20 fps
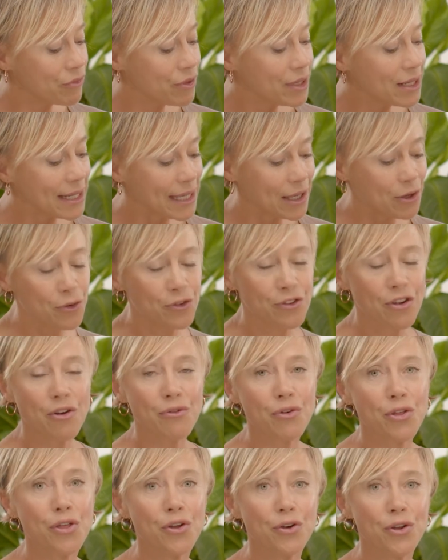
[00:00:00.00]
really who's
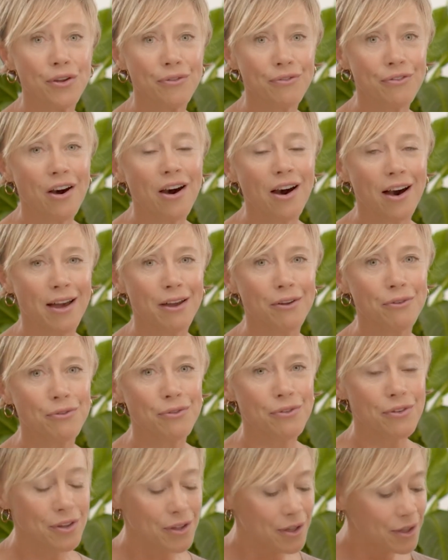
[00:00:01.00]
over
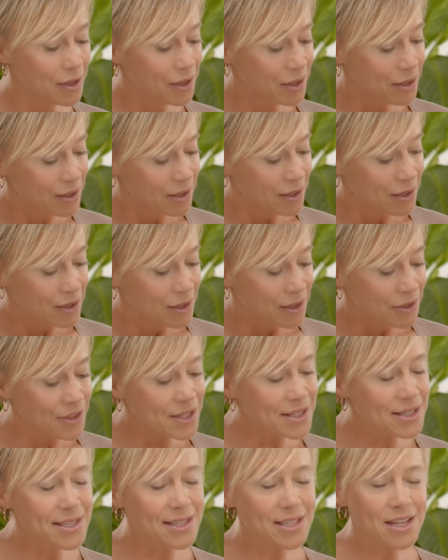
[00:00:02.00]
35,
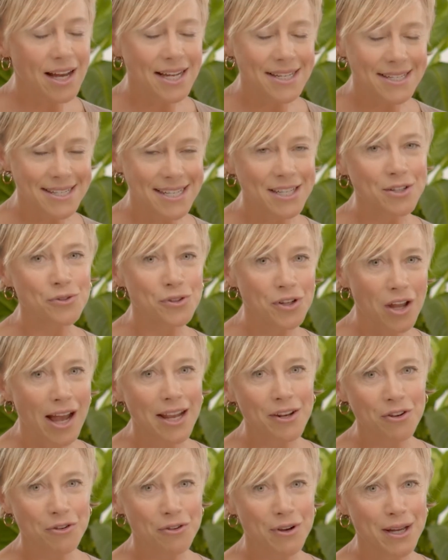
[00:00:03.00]
this is an ideal
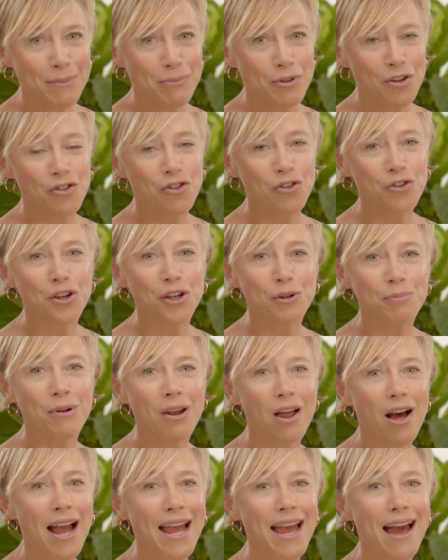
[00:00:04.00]
night cream that you can
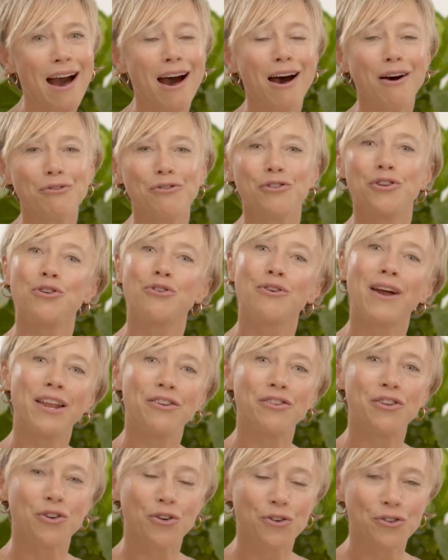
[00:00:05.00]
apply after your
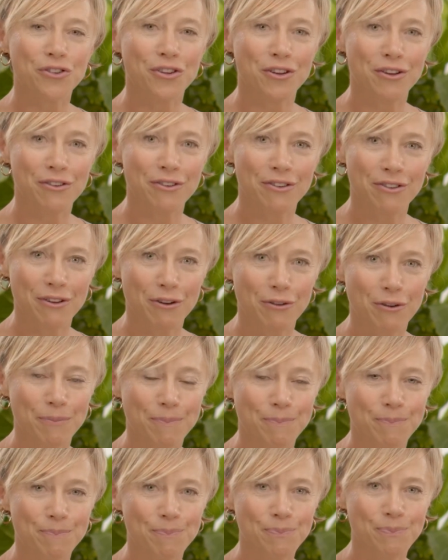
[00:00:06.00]
antioxidant
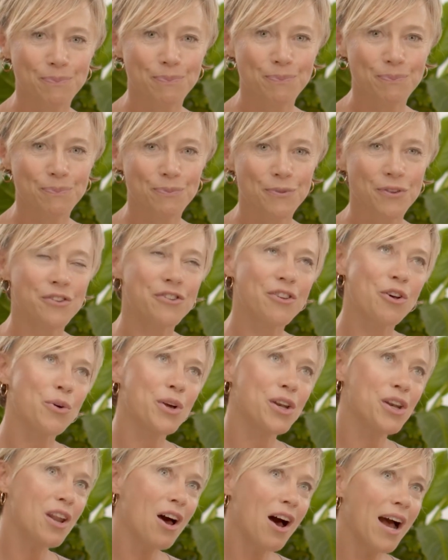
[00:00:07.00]
serum. So
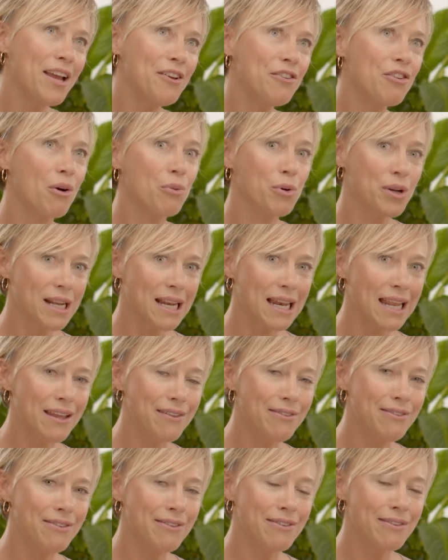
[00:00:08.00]
at night I would
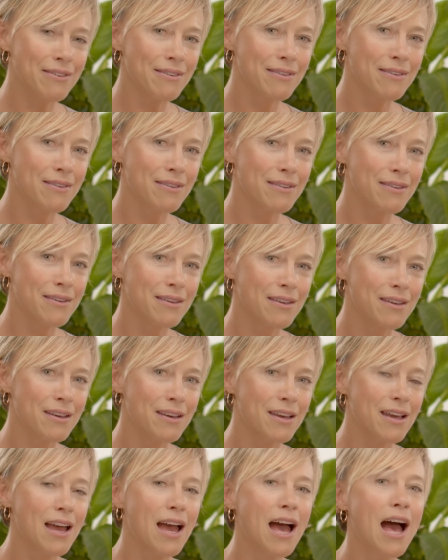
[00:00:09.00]
cleanse,
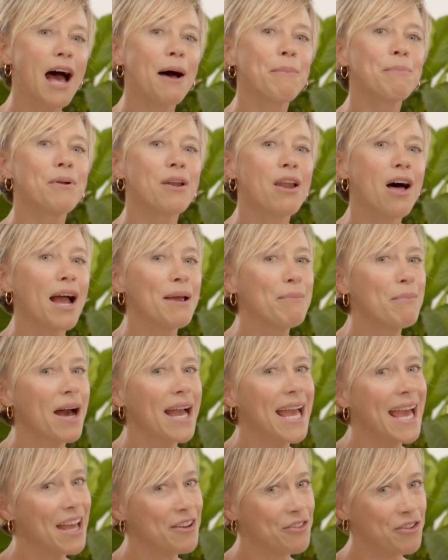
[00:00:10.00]
apply my
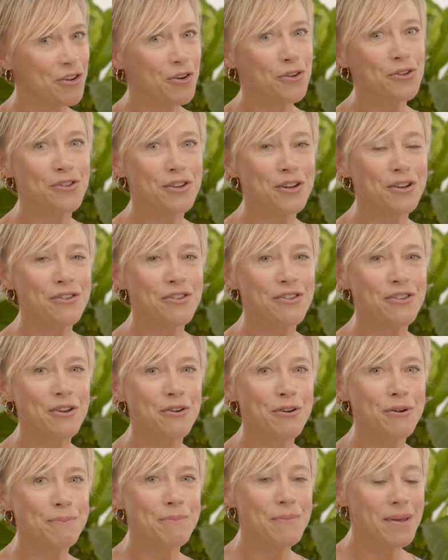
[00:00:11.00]
antioxidant
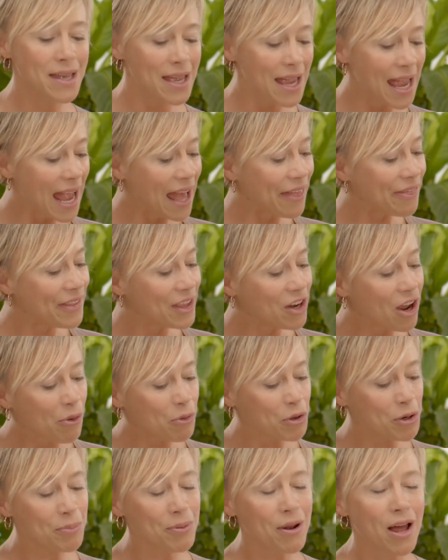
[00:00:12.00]
serum, and then I
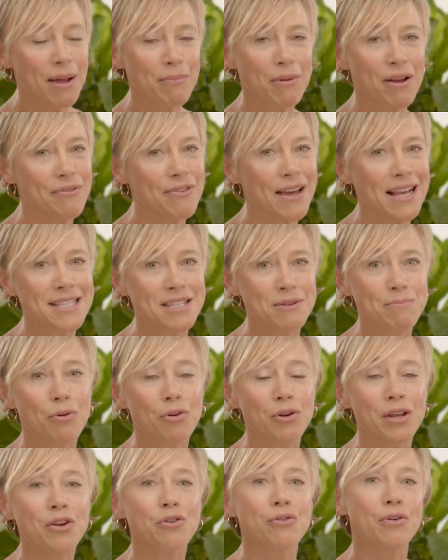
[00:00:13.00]
would apply my face and
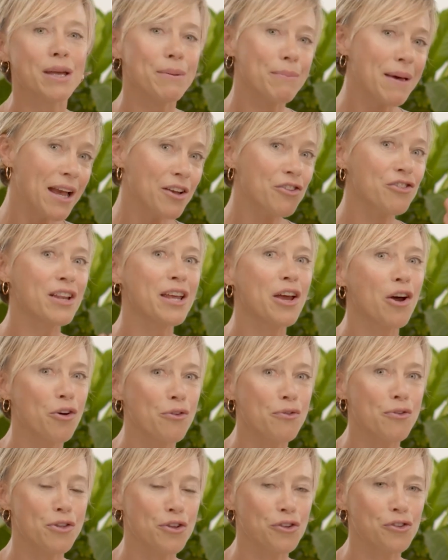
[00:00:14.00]
body cream actually
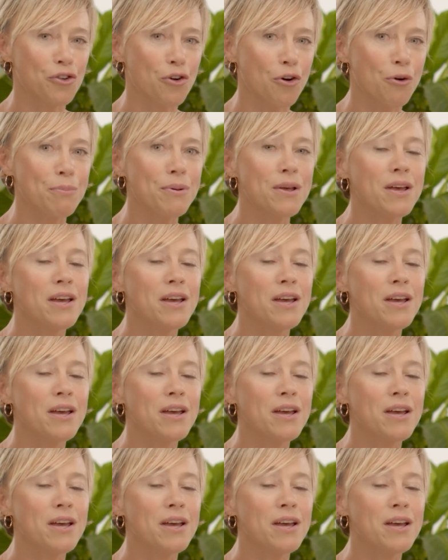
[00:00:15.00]
over the top